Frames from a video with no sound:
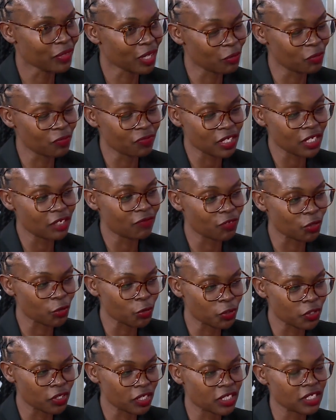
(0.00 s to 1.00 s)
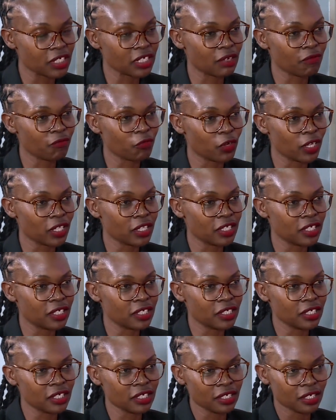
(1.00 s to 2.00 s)
And you said if you're not creating time for healthy
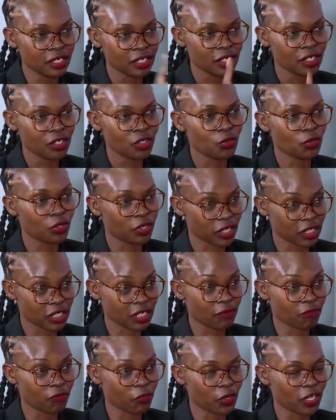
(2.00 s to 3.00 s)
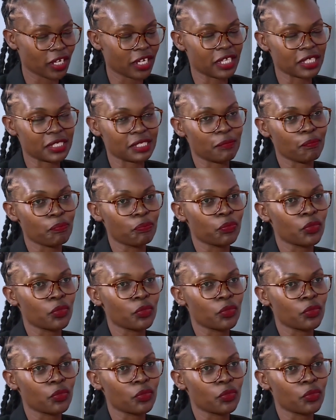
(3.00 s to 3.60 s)
eating, you create time for illness.